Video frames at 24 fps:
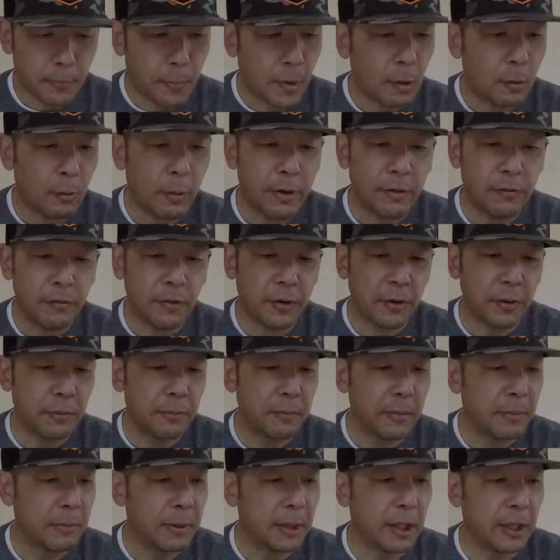Great for
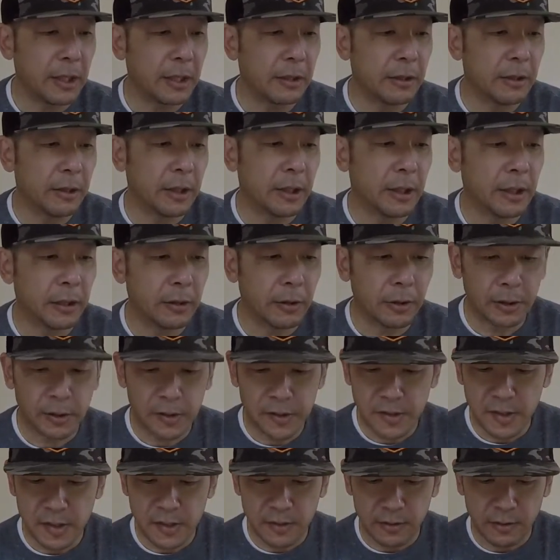mimicking
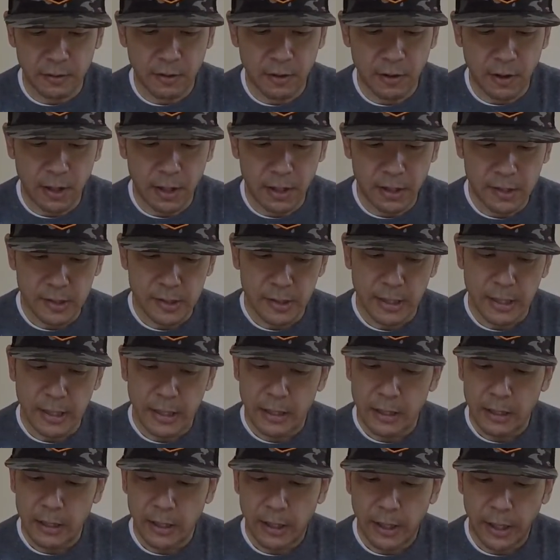early season craws.
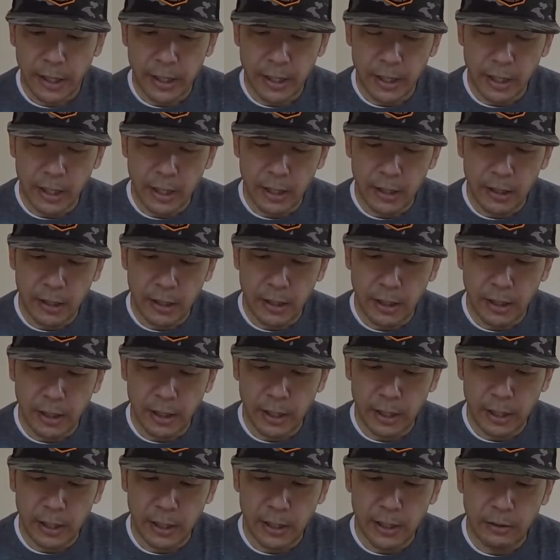And then
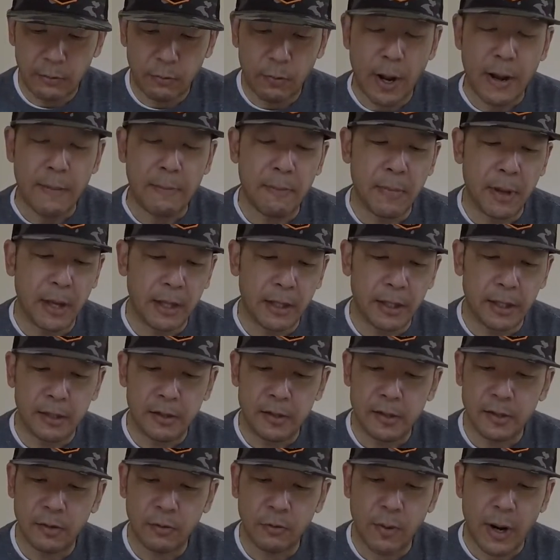ripe
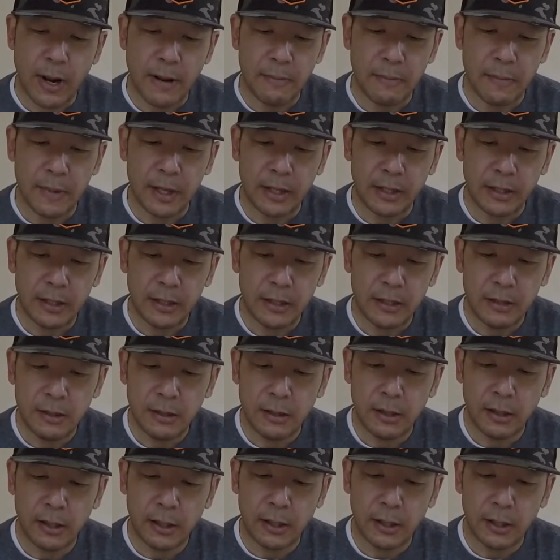melon. So ripe melon
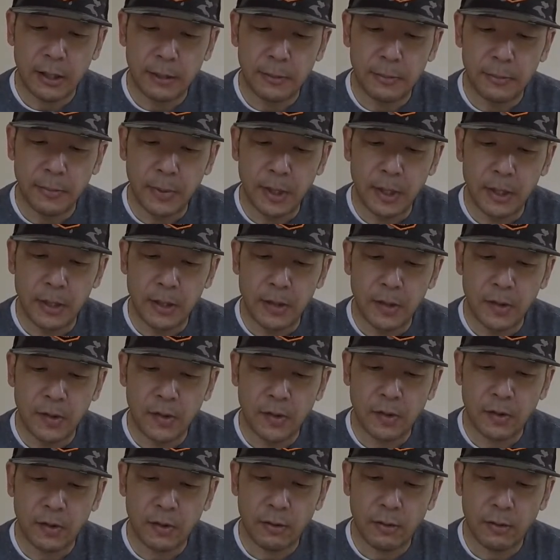
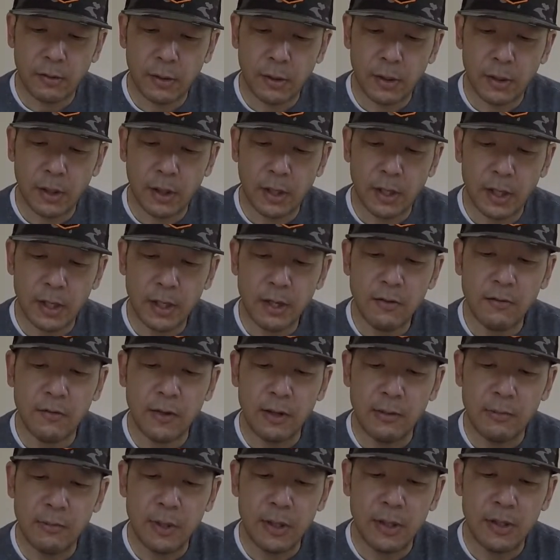is kind
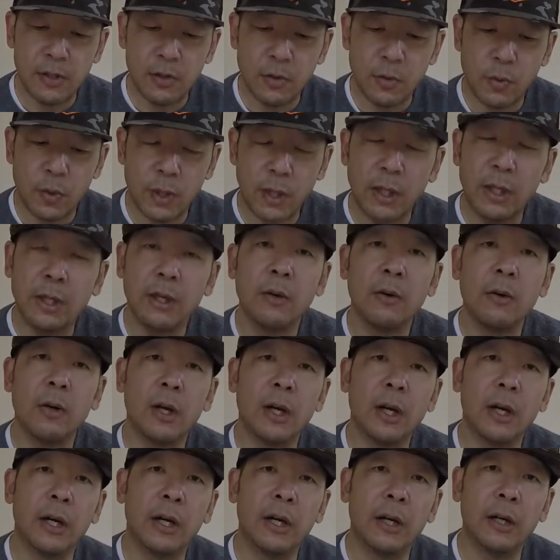of in
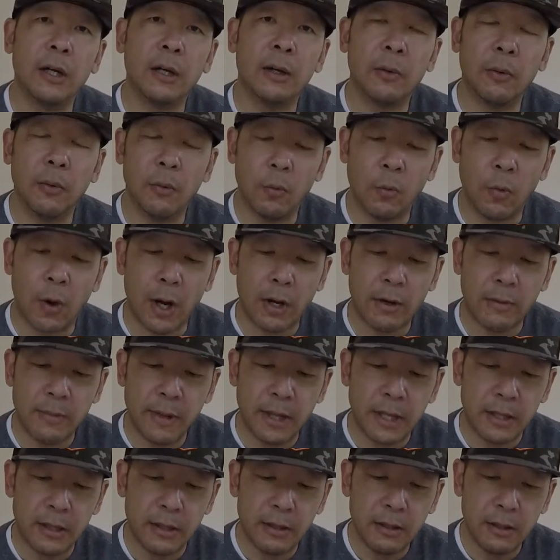between
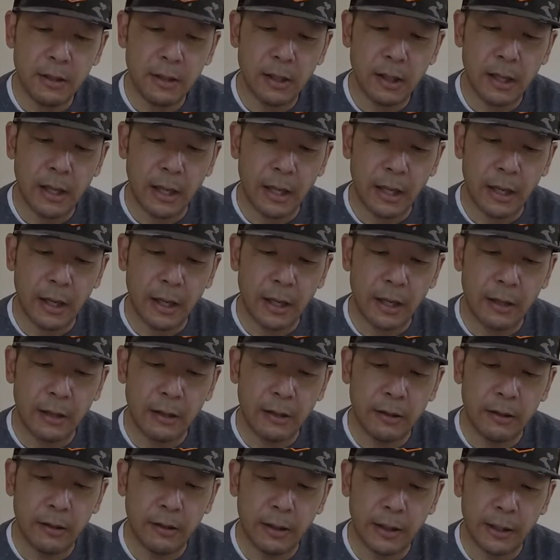watermelon
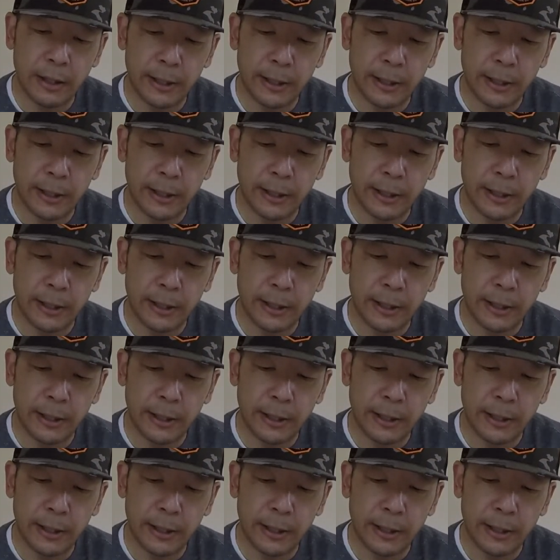and